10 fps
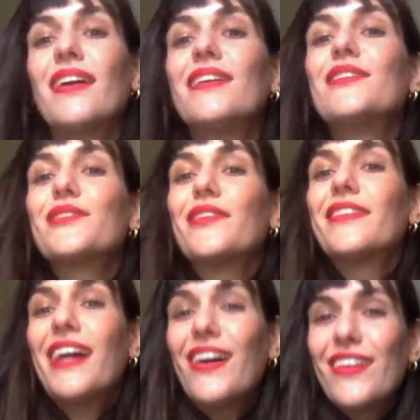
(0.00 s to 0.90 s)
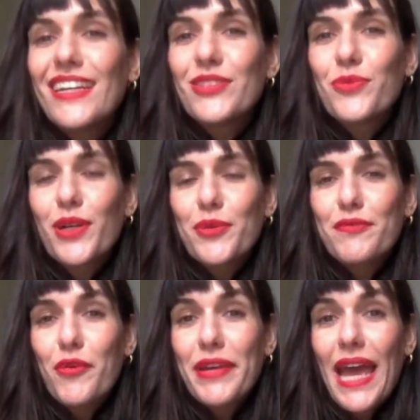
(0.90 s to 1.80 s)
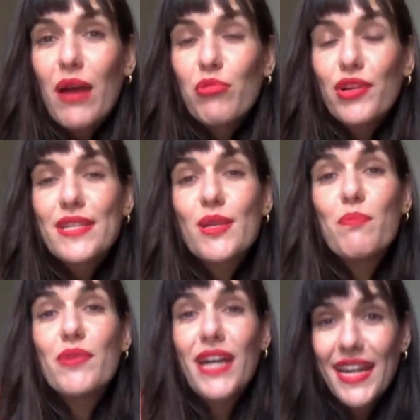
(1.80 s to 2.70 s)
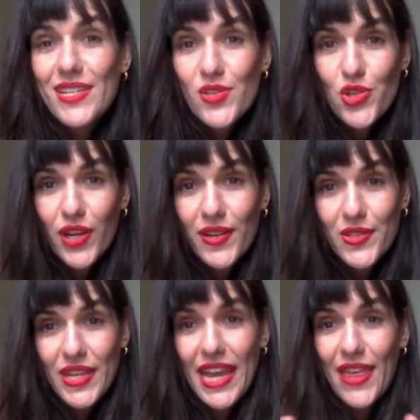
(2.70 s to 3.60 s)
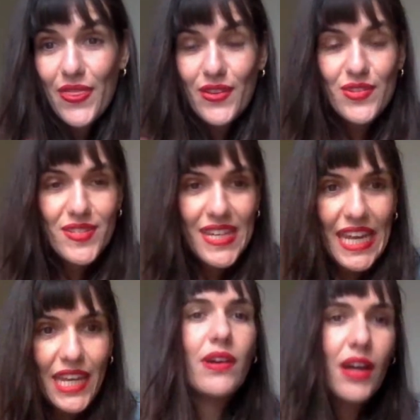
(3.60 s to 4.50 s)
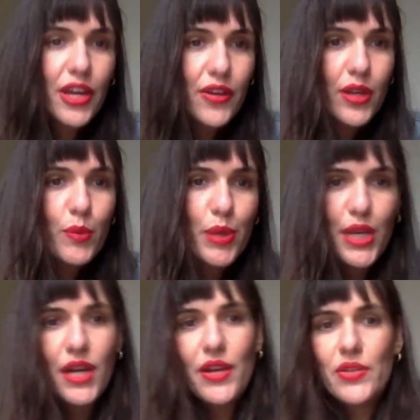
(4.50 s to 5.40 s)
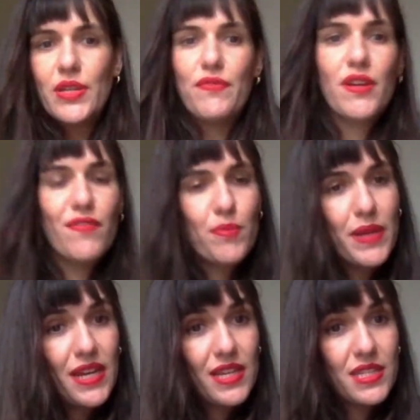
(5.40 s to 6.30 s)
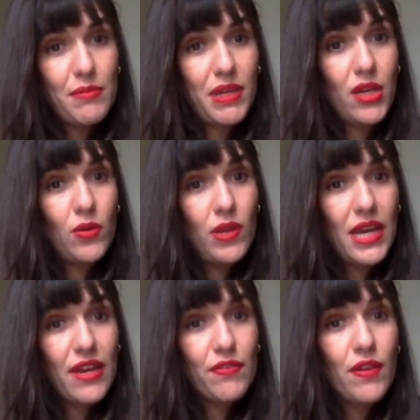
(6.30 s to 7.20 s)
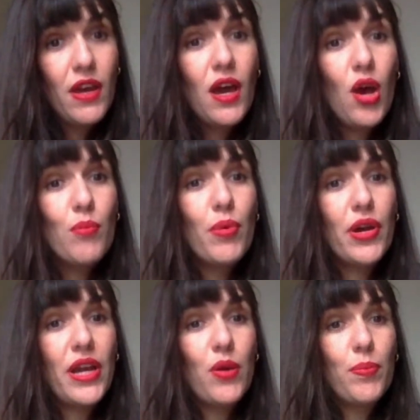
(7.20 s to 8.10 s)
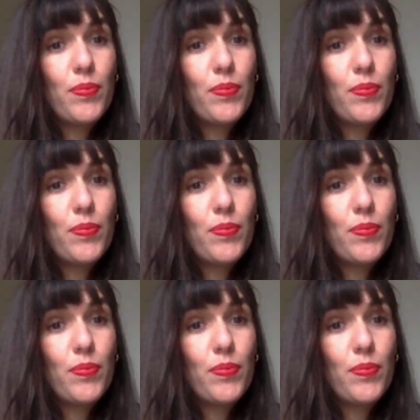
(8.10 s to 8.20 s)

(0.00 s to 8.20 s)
So now let's work with vocabulary, some nice chunks in this scene. Are you gonna be nice? I've never been nice in my whole life, but I'll